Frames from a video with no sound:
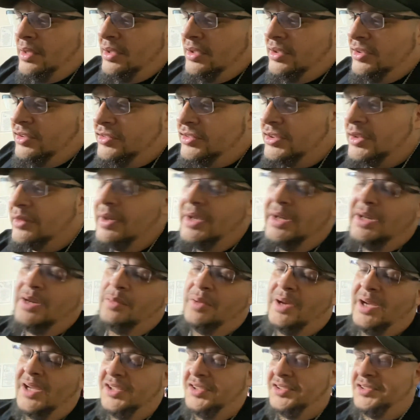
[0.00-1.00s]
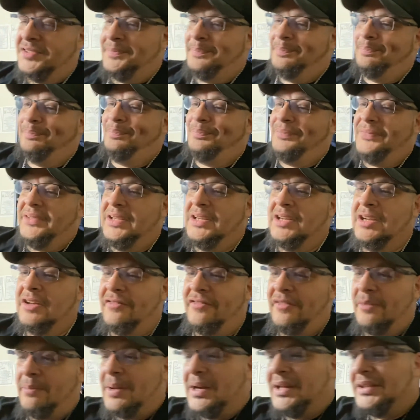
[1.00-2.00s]
So, anyways,
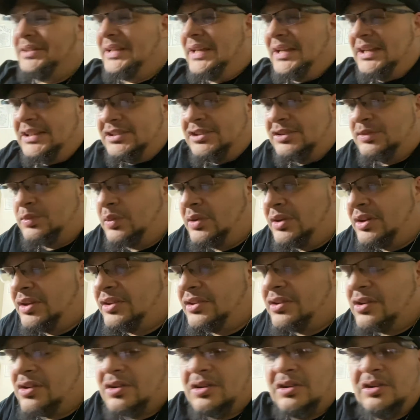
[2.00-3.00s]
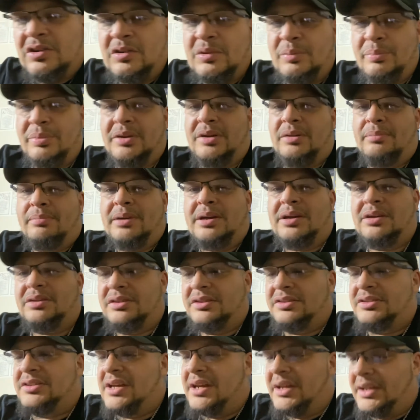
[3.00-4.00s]
enough about that. Just wanted to talk a little bit about
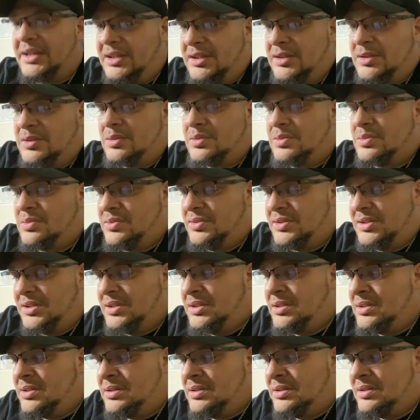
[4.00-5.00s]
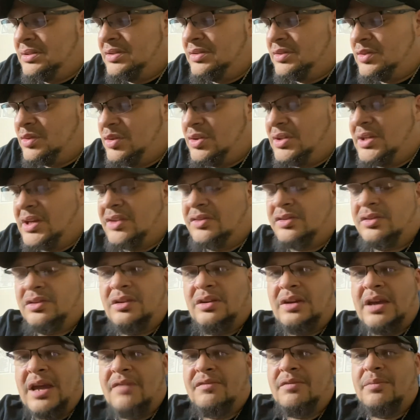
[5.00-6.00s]
the Tainos, and so you guys
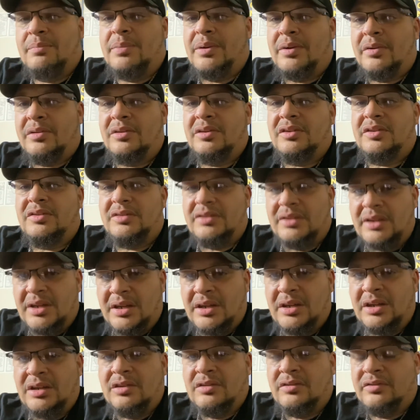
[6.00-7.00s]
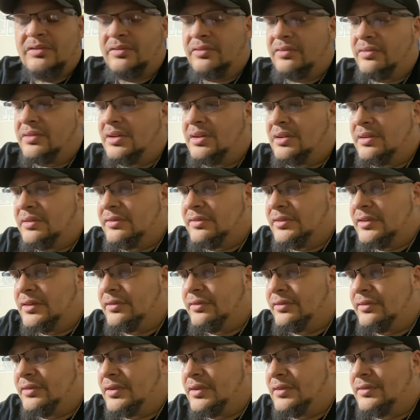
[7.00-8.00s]
could have a better understanding
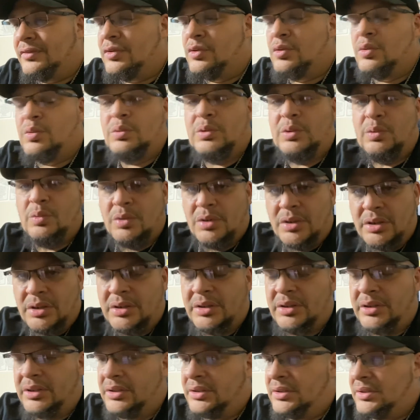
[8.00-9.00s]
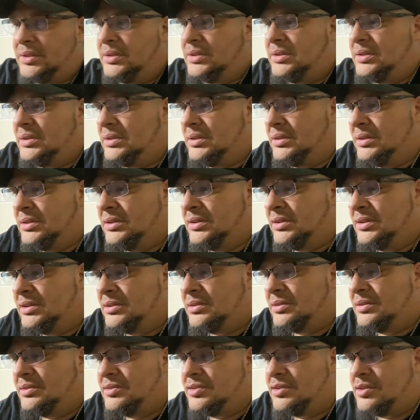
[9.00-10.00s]
of who we were, and you
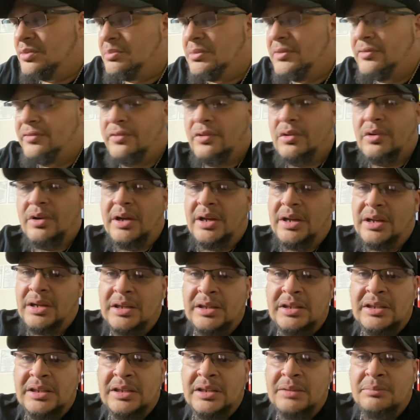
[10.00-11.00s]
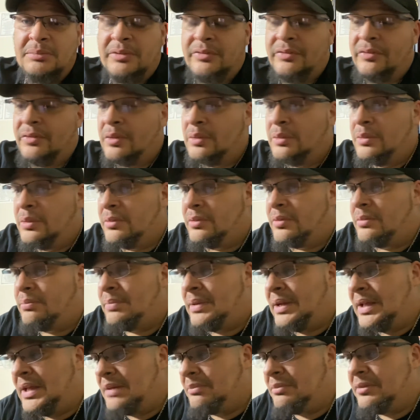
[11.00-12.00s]
know. So before anything, before we were
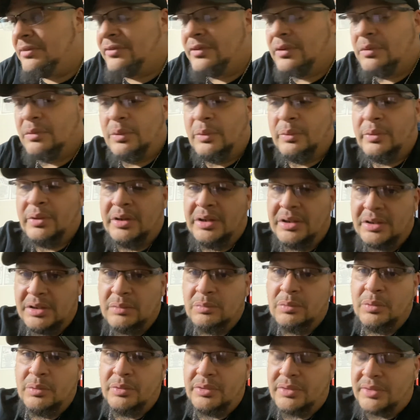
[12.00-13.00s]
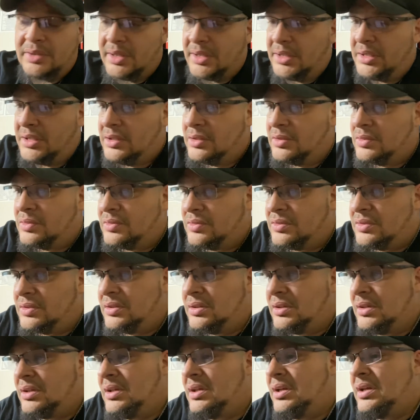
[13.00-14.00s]
black, before we were anything, we were Tainos,
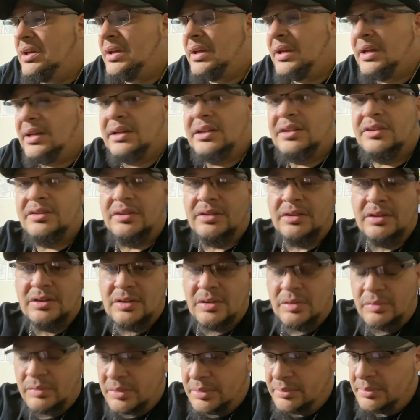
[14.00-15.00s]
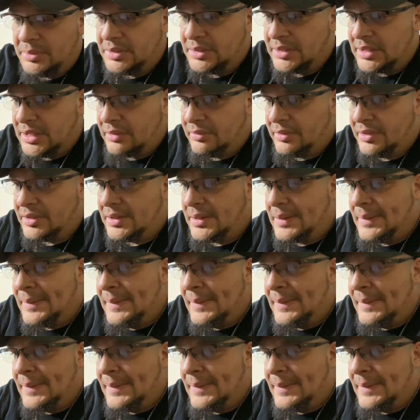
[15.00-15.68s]
at least in the Caribbean area.